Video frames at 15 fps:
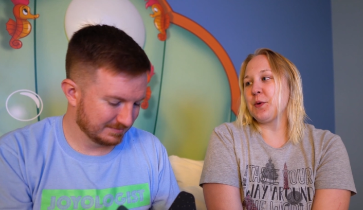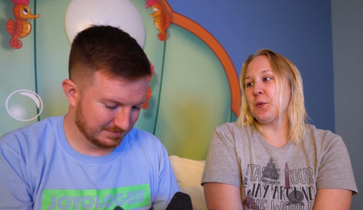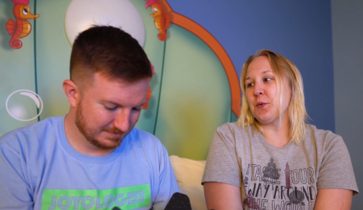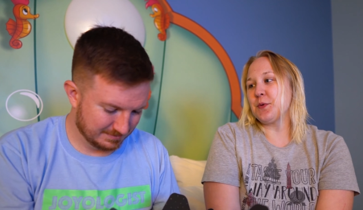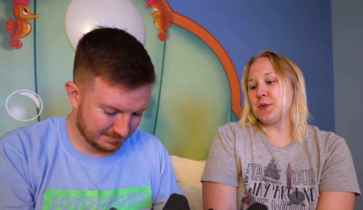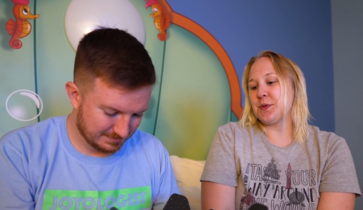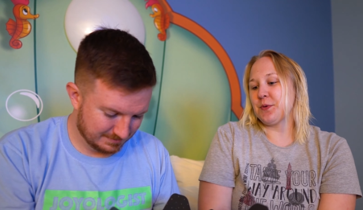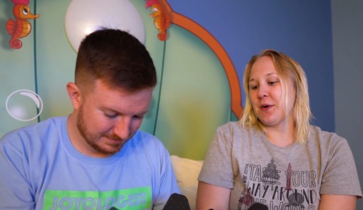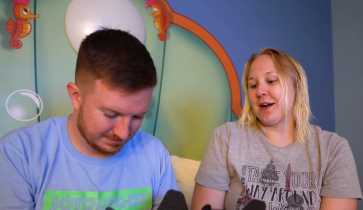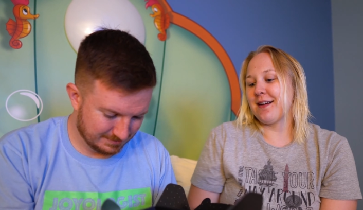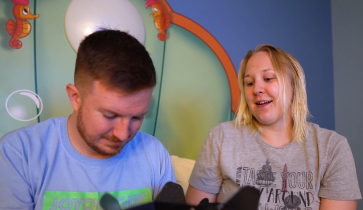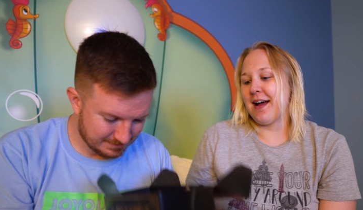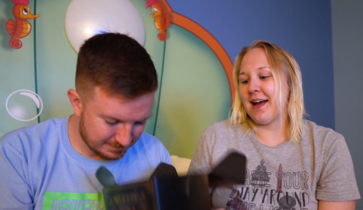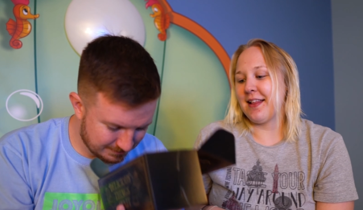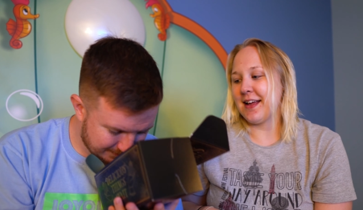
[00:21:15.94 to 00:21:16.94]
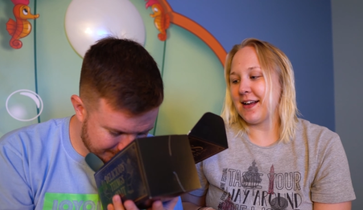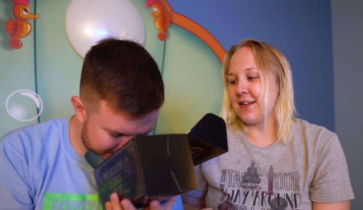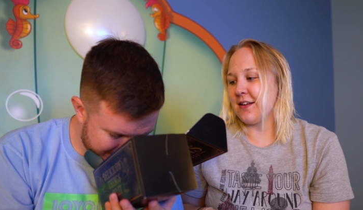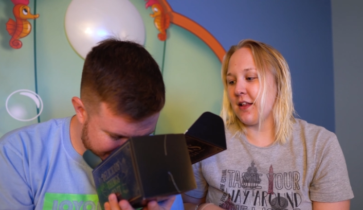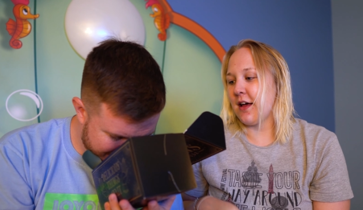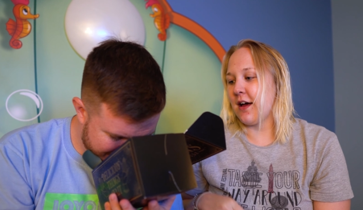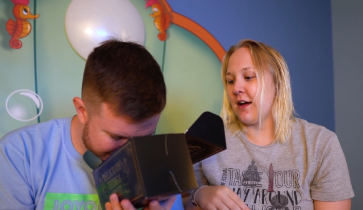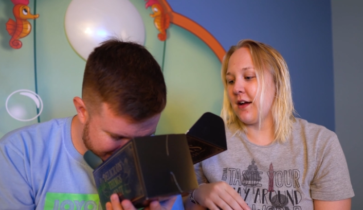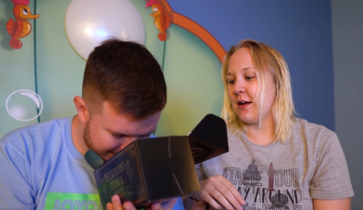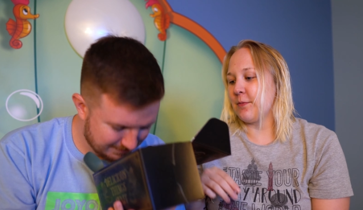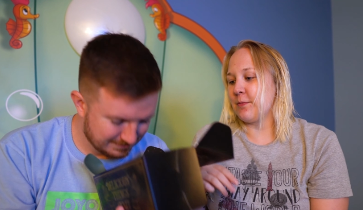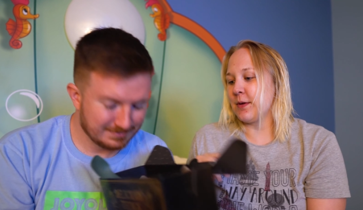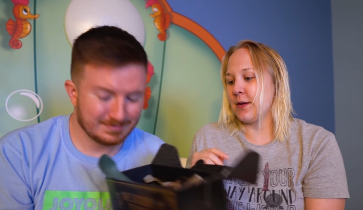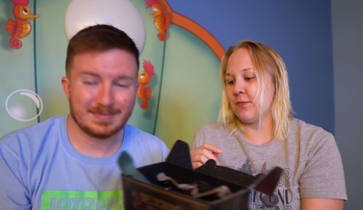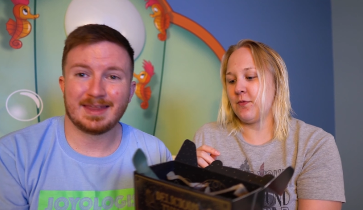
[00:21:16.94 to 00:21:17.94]
Speaker 1: cool store. I liked it a lot.
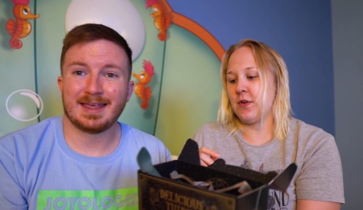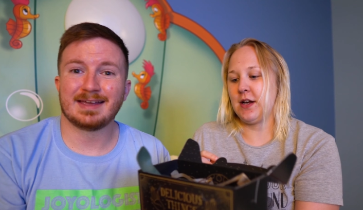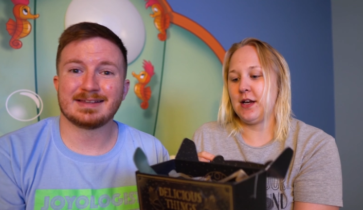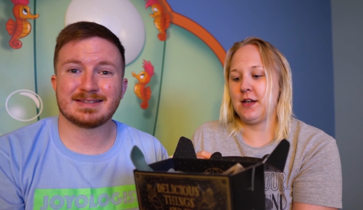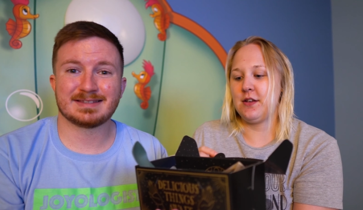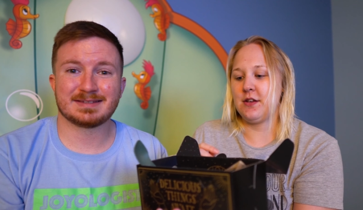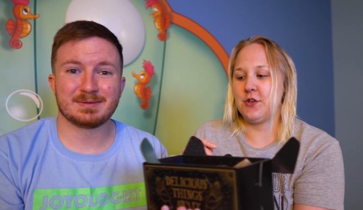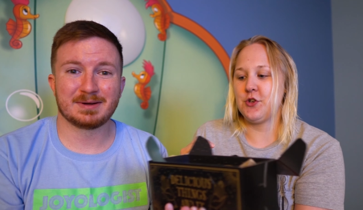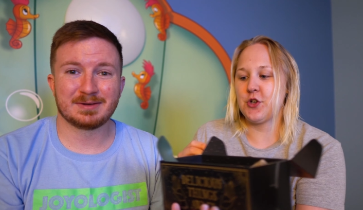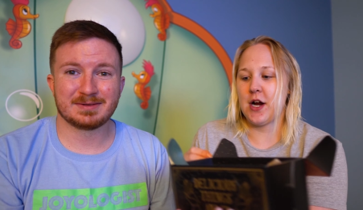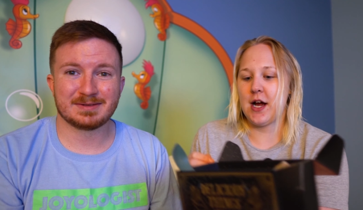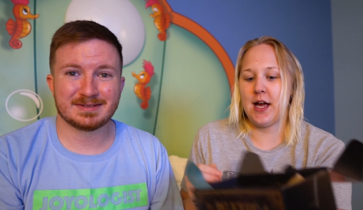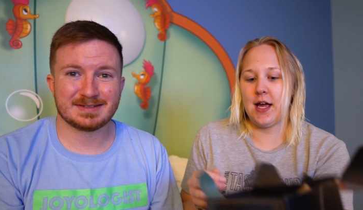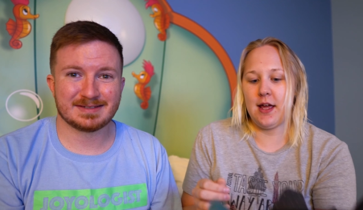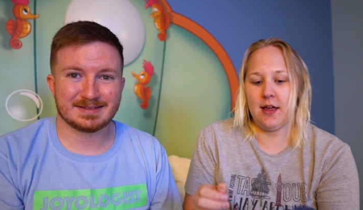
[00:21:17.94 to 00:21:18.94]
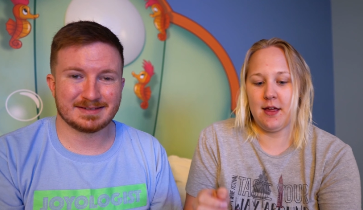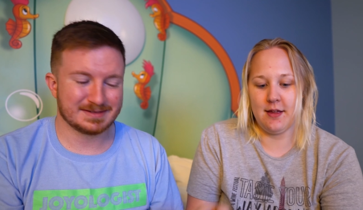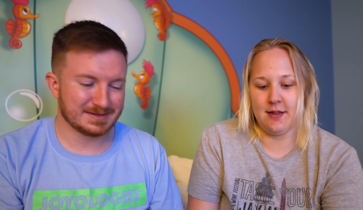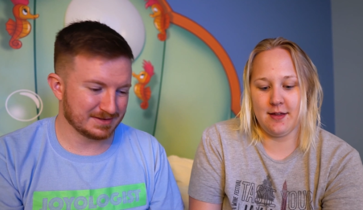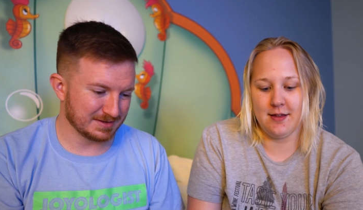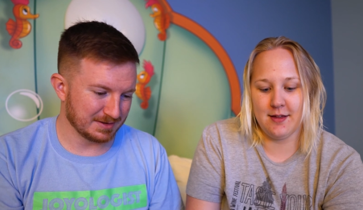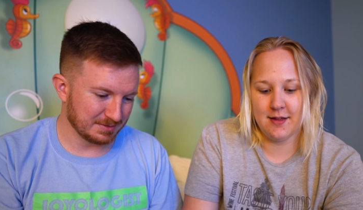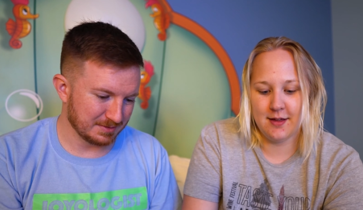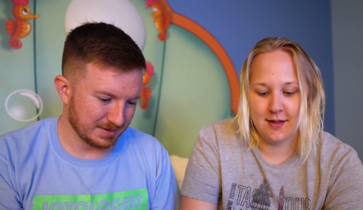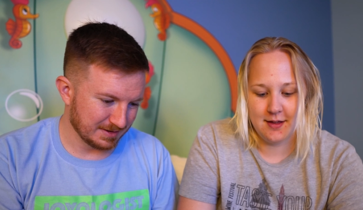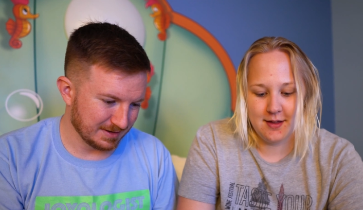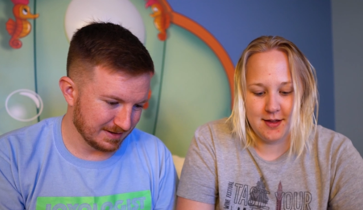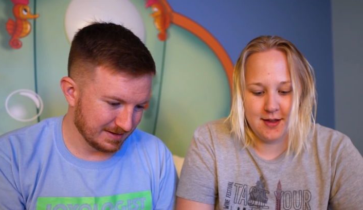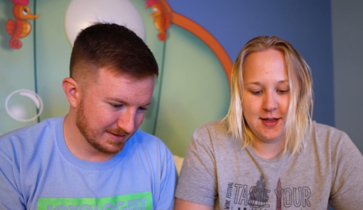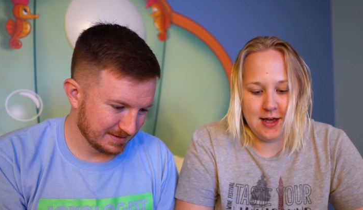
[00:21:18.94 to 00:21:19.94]
I'm ready it to try. So
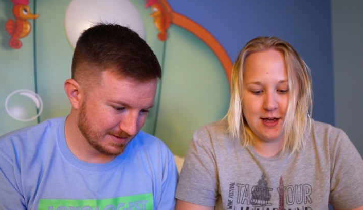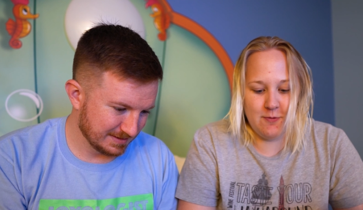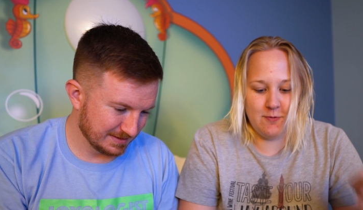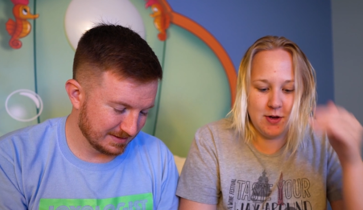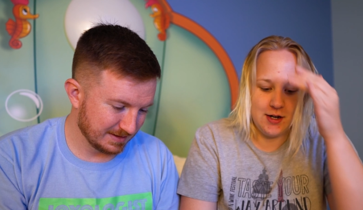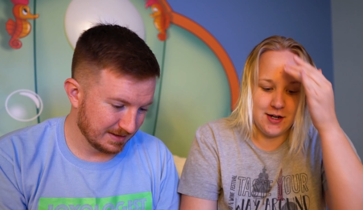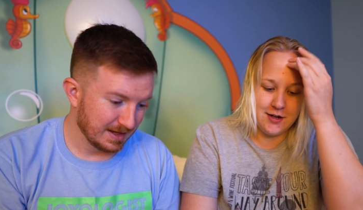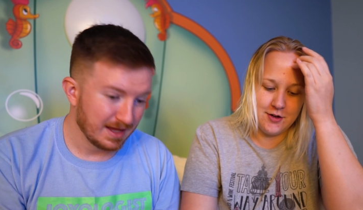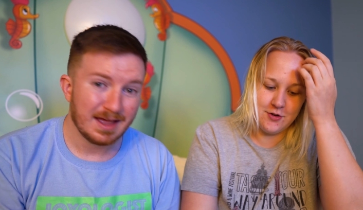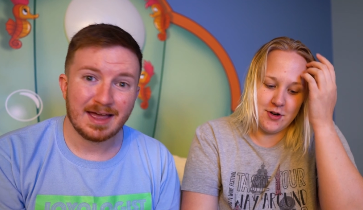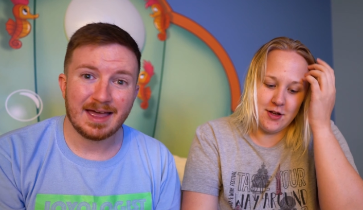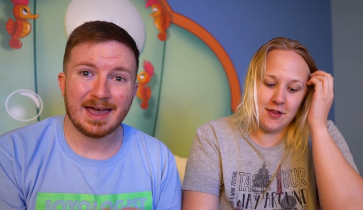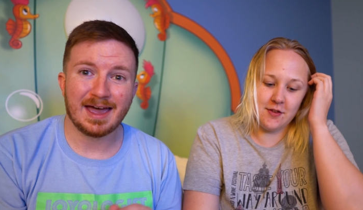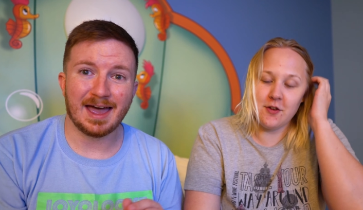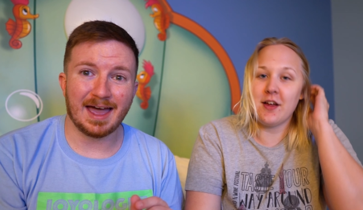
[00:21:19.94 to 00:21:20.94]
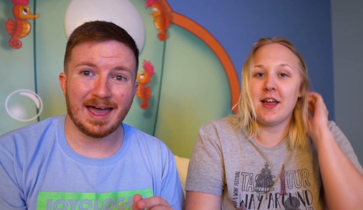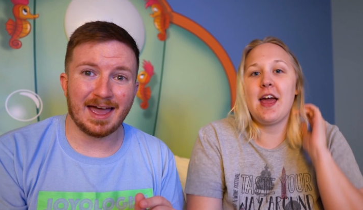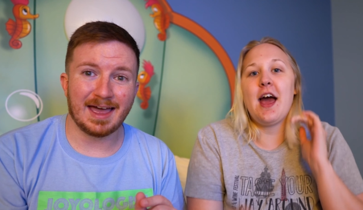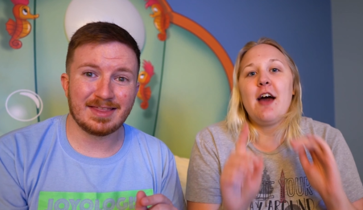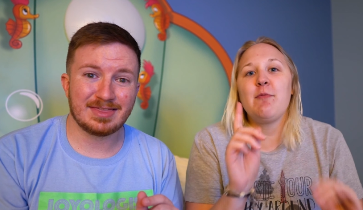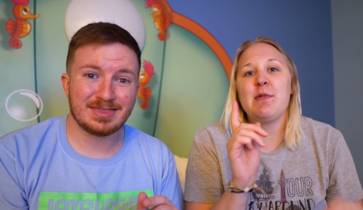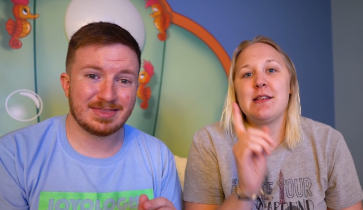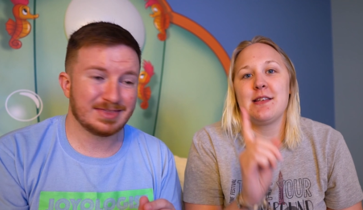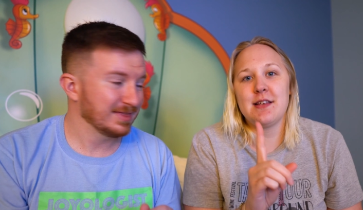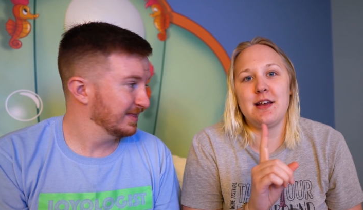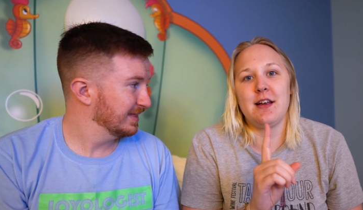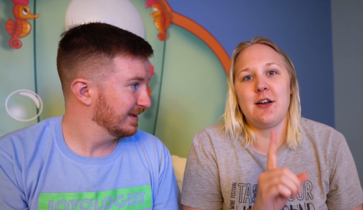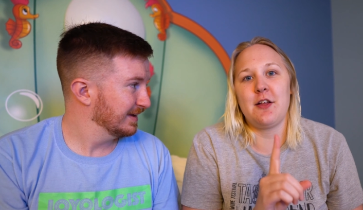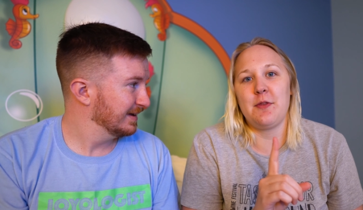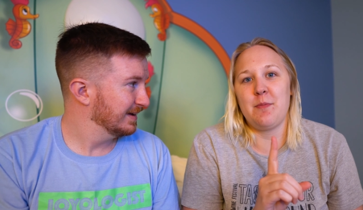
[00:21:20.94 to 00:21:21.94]
good. I'm ready to try this cookie. I've been
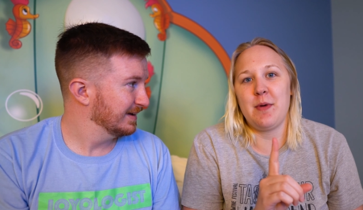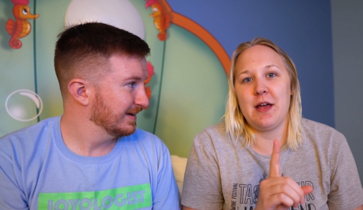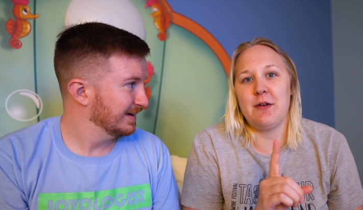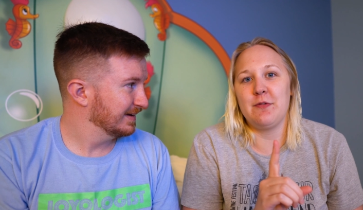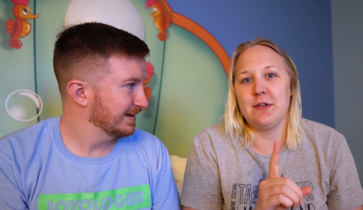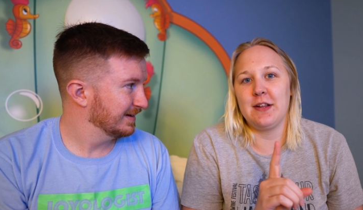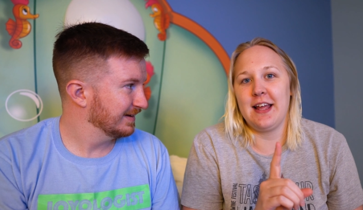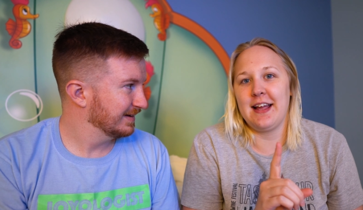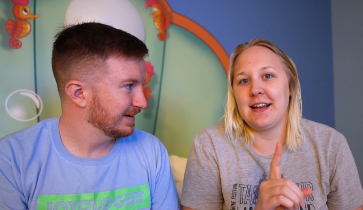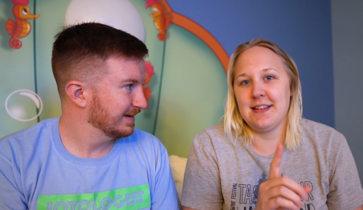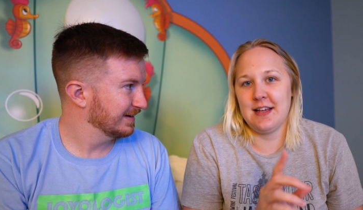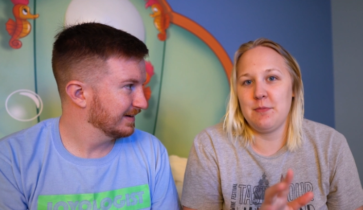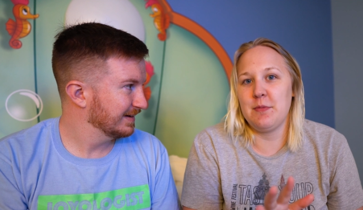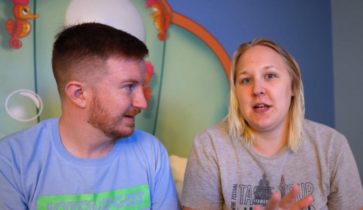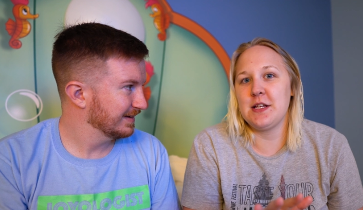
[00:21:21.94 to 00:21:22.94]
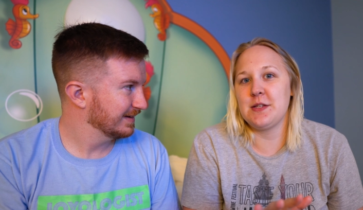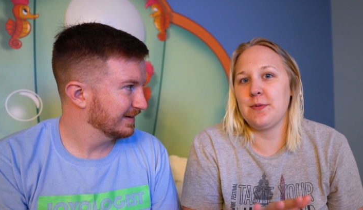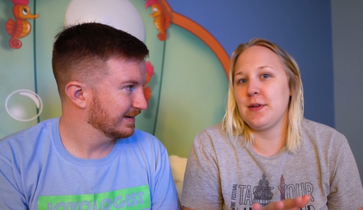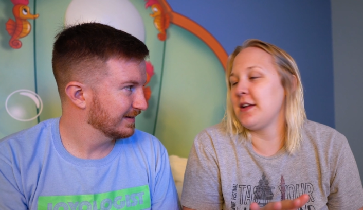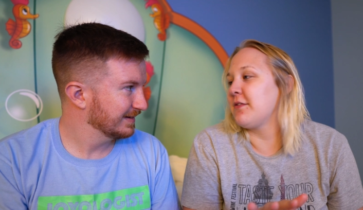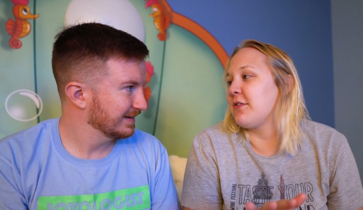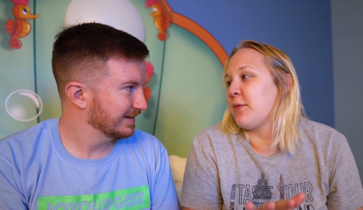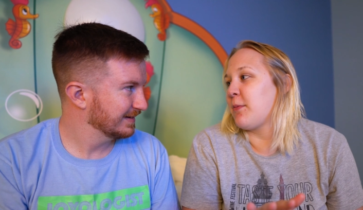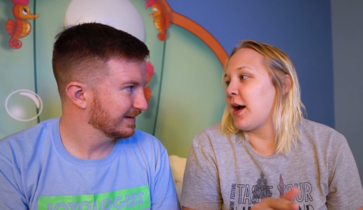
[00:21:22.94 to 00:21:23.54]
sitting on the bed for like 10 minutes waiting for